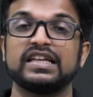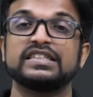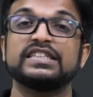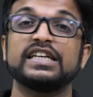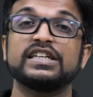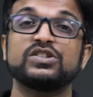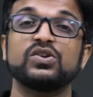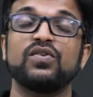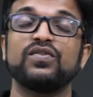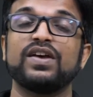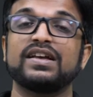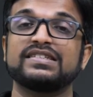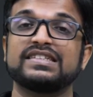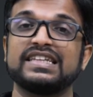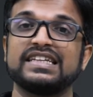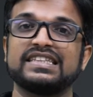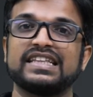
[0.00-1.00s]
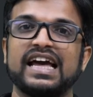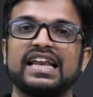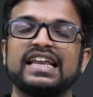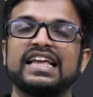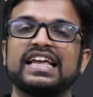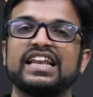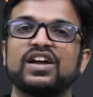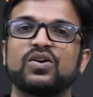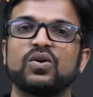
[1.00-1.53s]
Just now we have seen
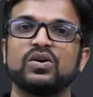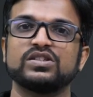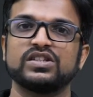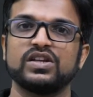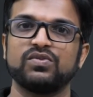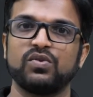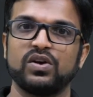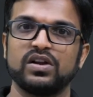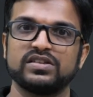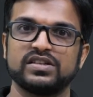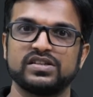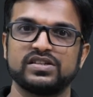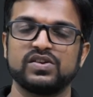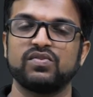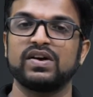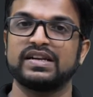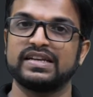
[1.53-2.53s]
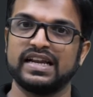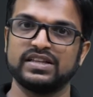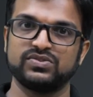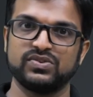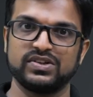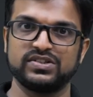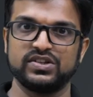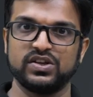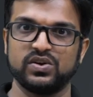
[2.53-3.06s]
that in a constant volume system work
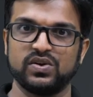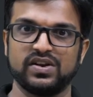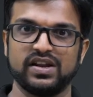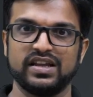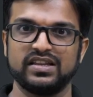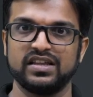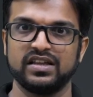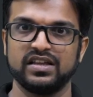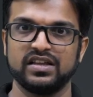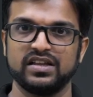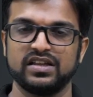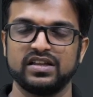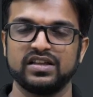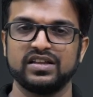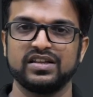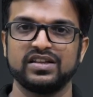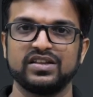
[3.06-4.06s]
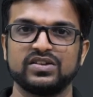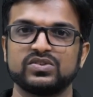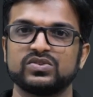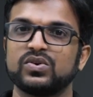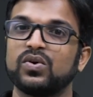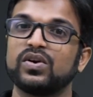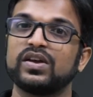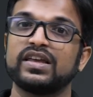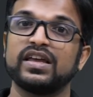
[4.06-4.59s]
transfer is 0, right?
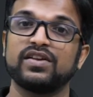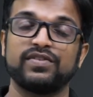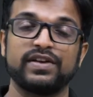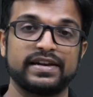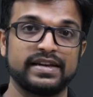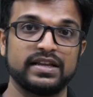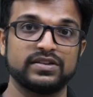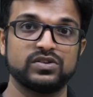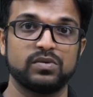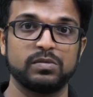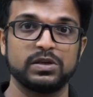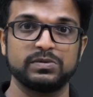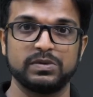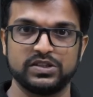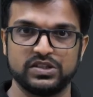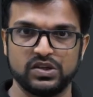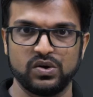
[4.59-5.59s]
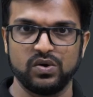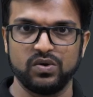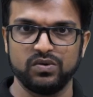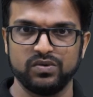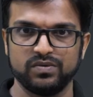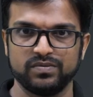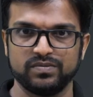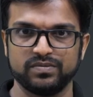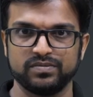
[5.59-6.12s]
So here work transfer must be
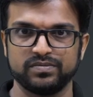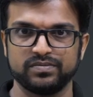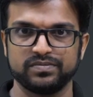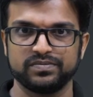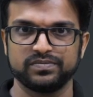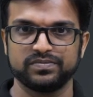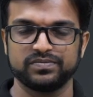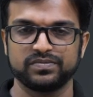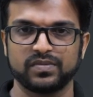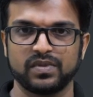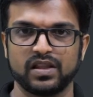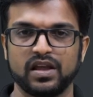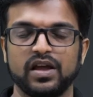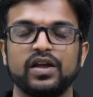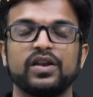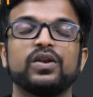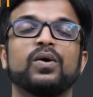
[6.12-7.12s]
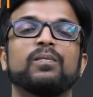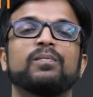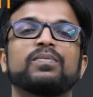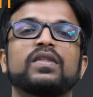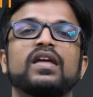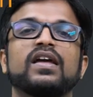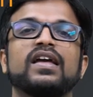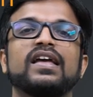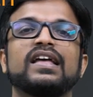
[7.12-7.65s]
0?
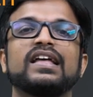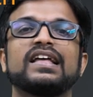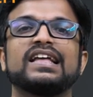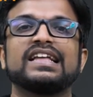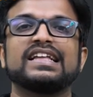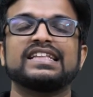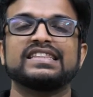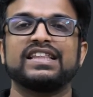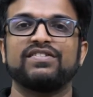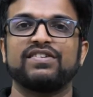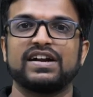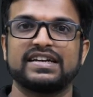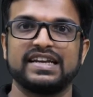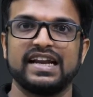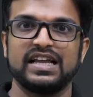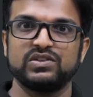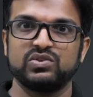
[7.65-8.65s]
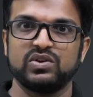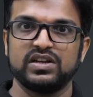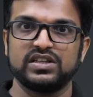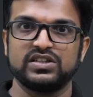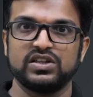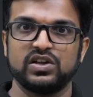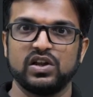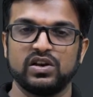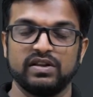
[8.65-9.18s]
No. The work transfer
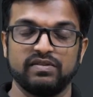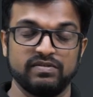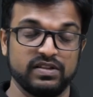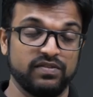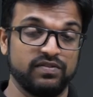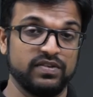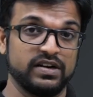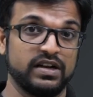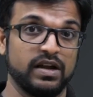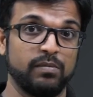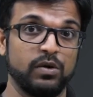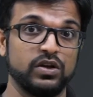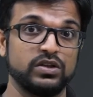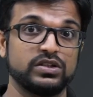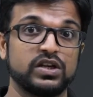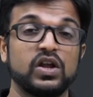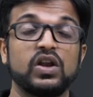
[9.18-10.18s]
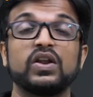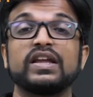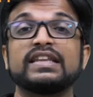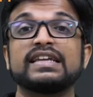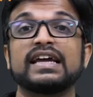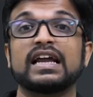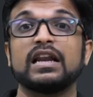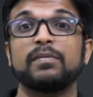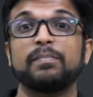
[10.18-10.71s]
is equal to, the W is equal to
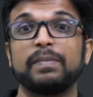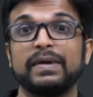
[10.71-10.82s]
integral